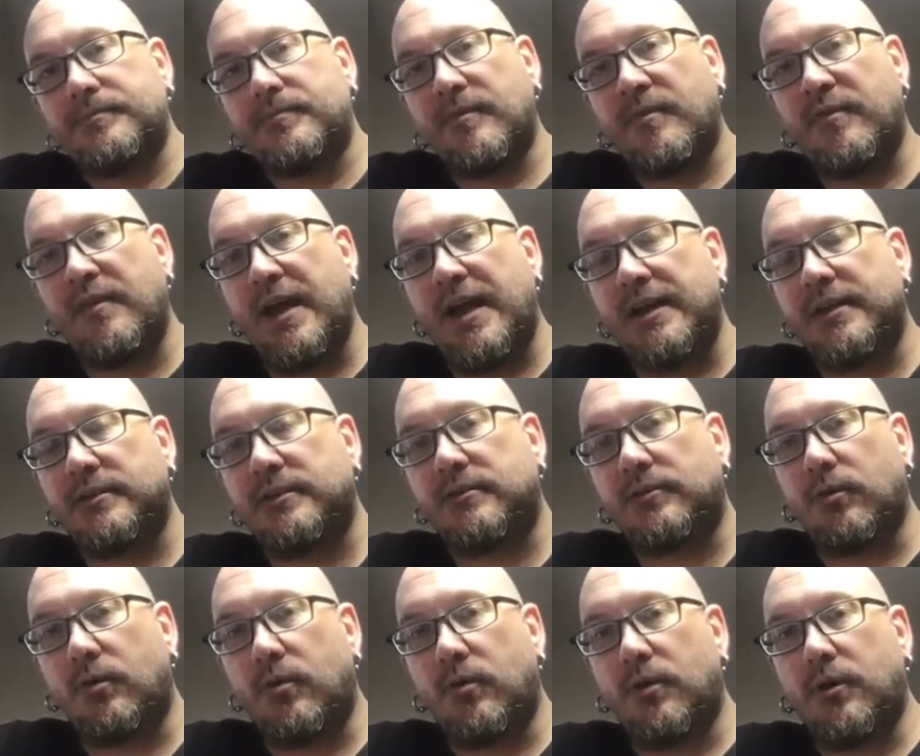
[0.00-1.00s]
vest,
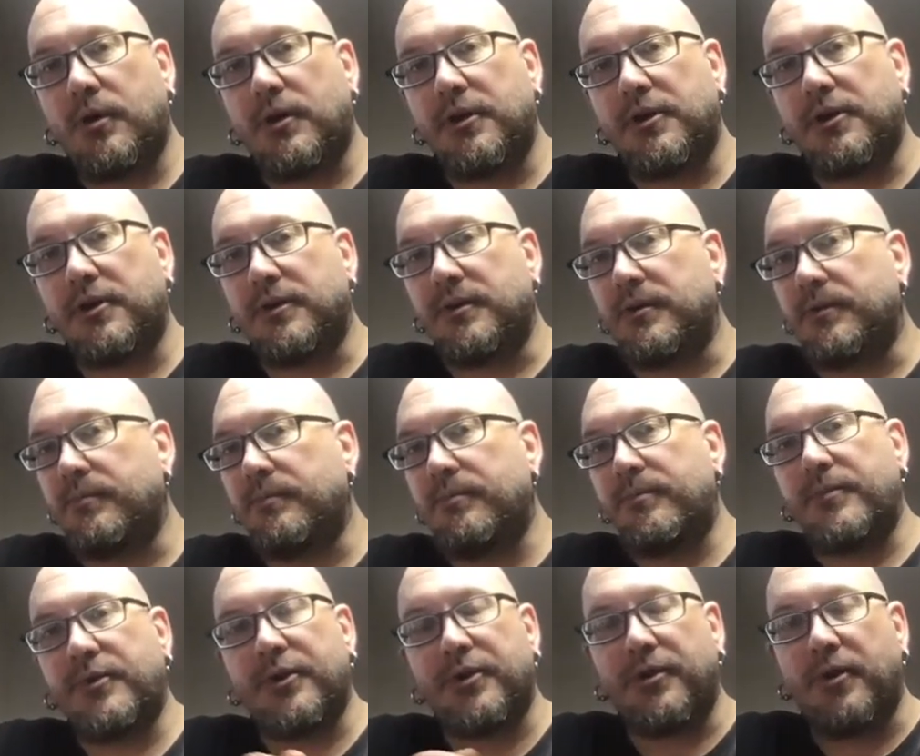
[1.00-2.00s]
or
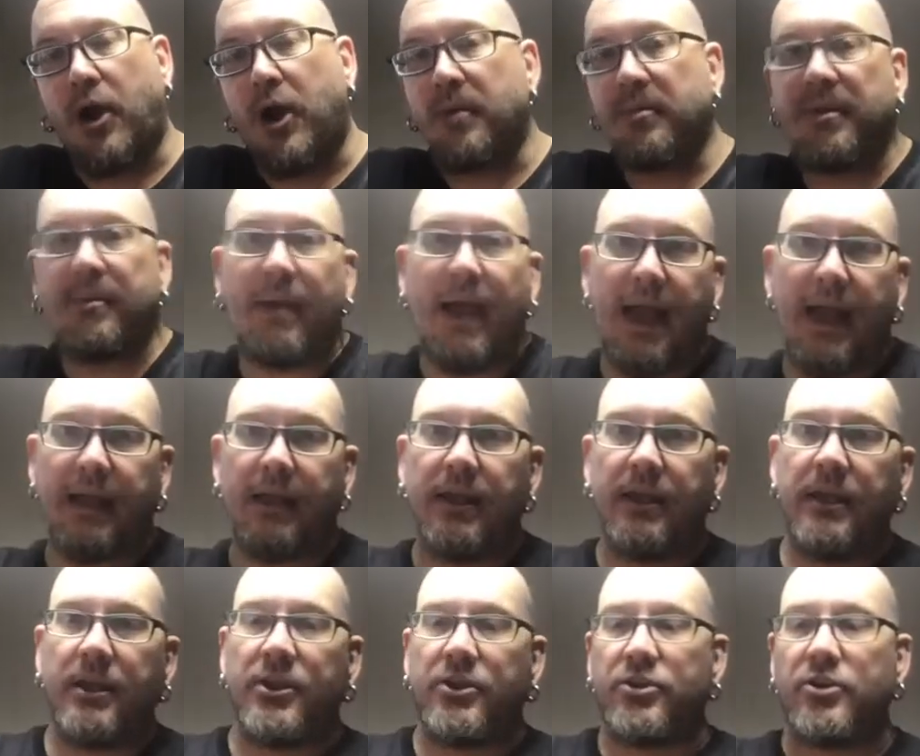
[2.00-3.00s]
your army bag,
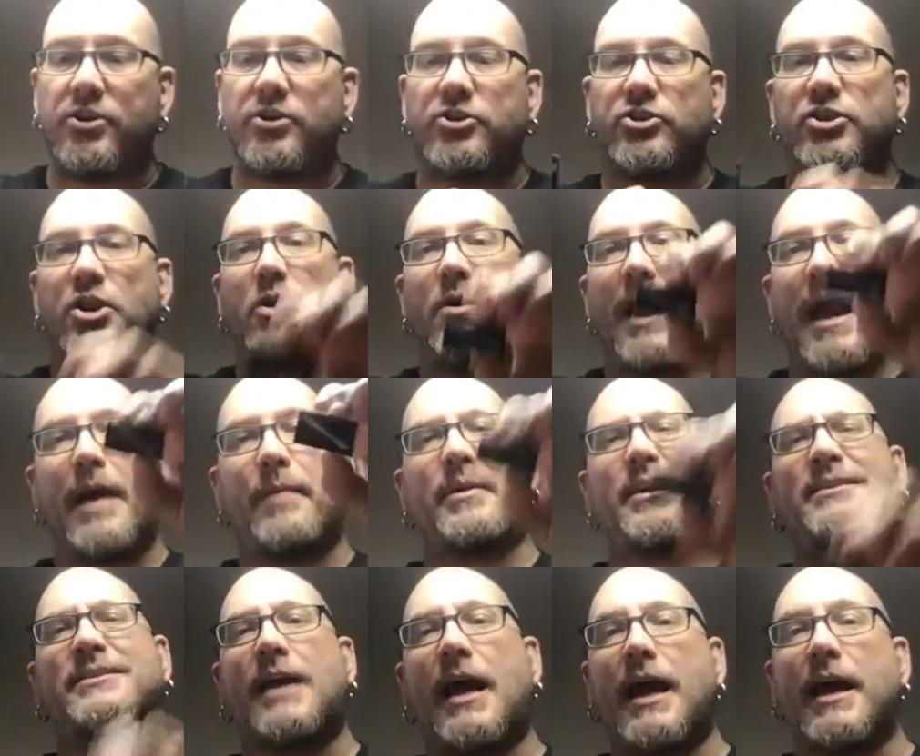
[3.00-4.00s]
you can show how many
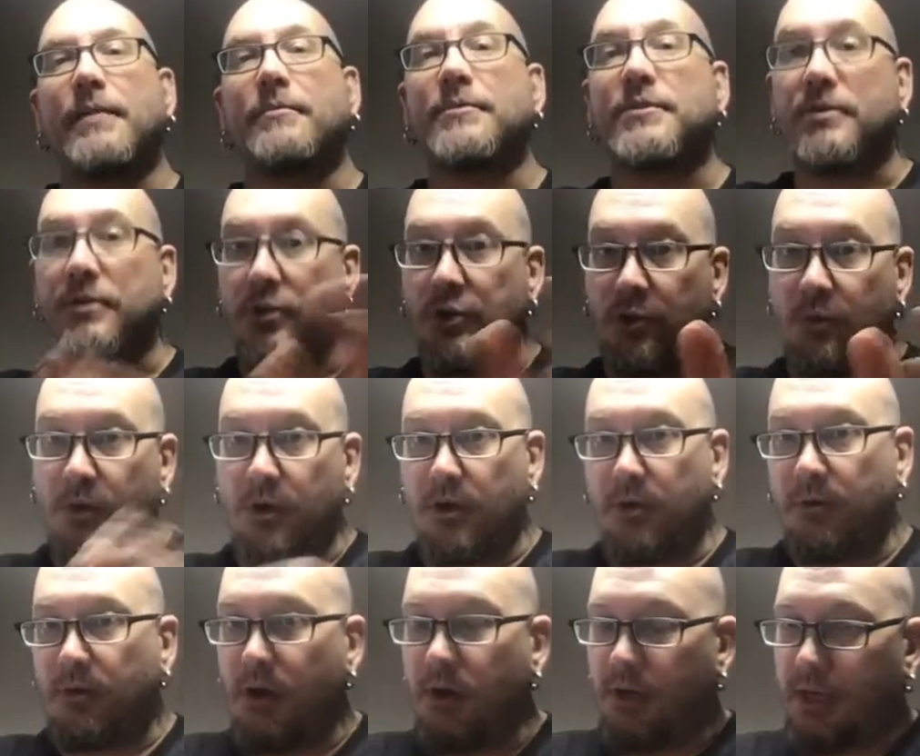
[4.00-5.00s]
times you were
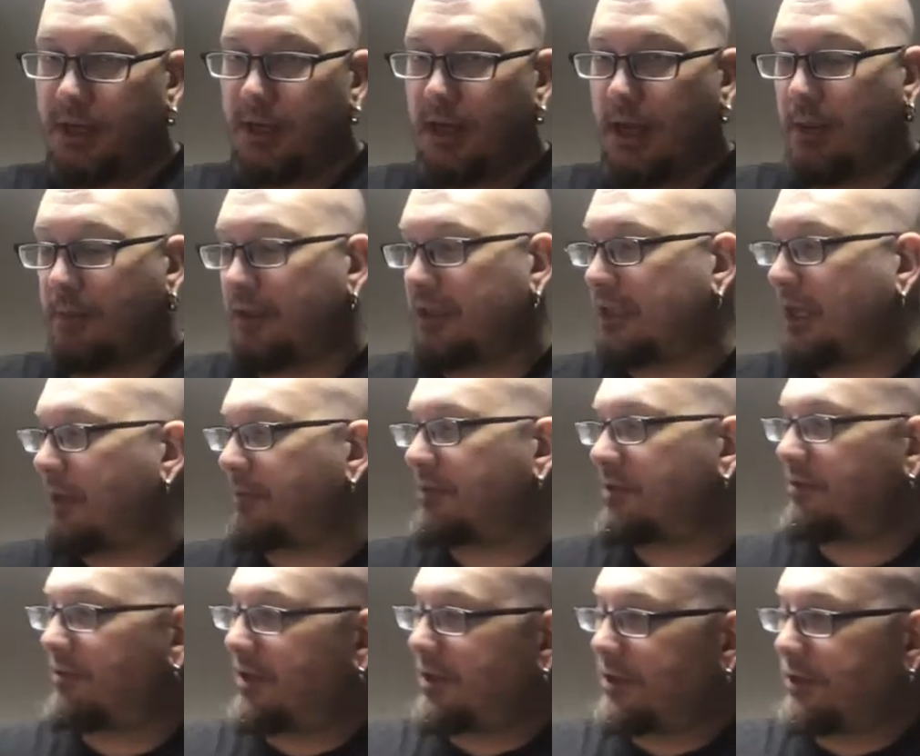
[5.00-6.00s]
heroic, how many times
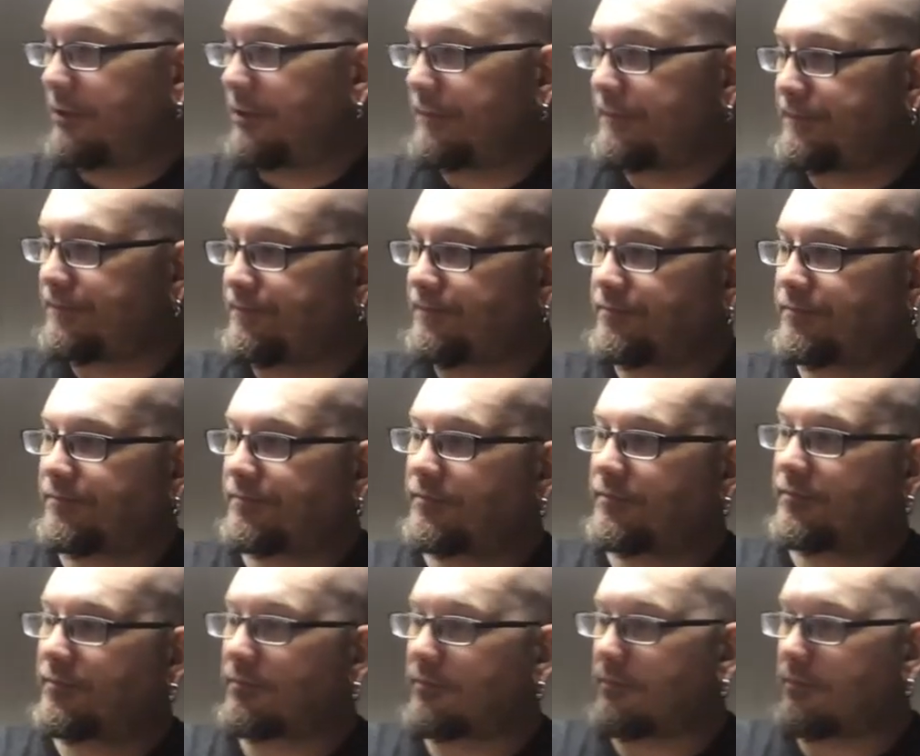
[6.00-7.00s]
you've entered.
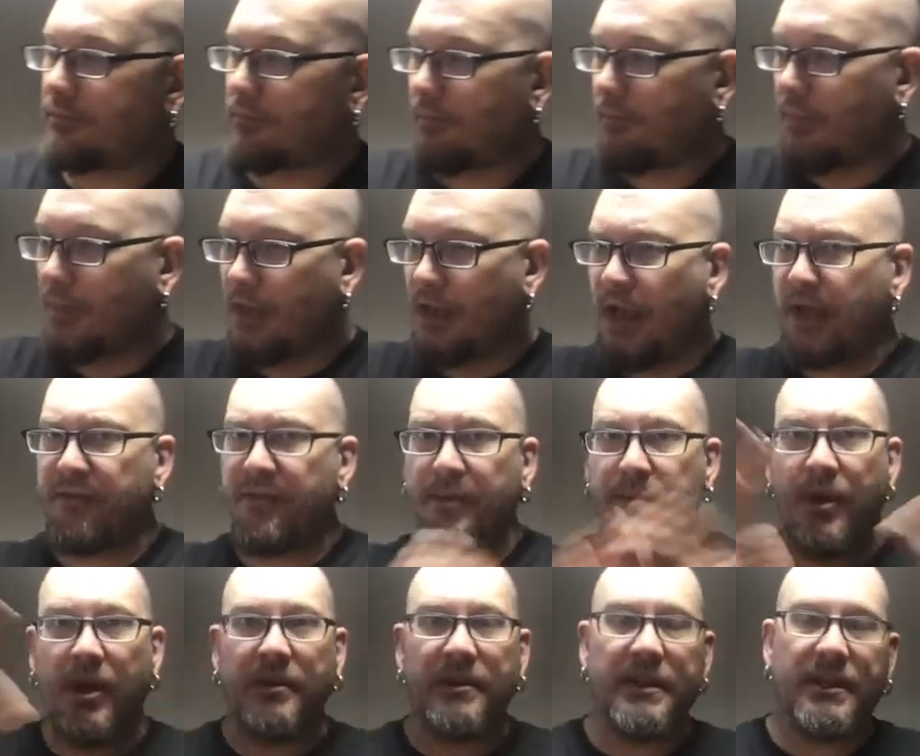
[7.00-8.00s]
Now, from
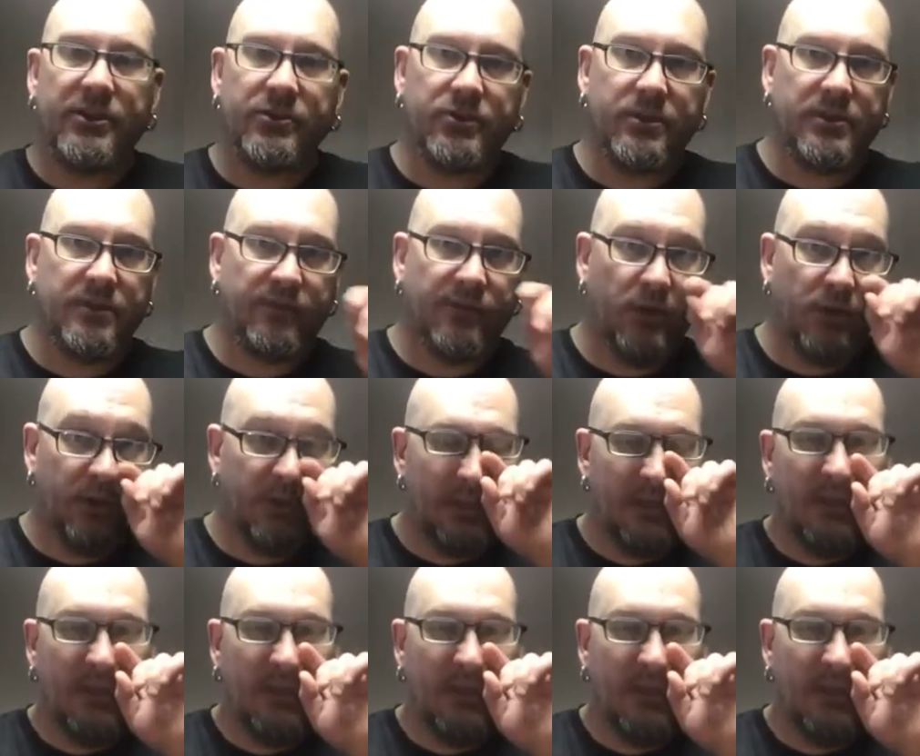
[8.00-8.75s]
all the entries, of course,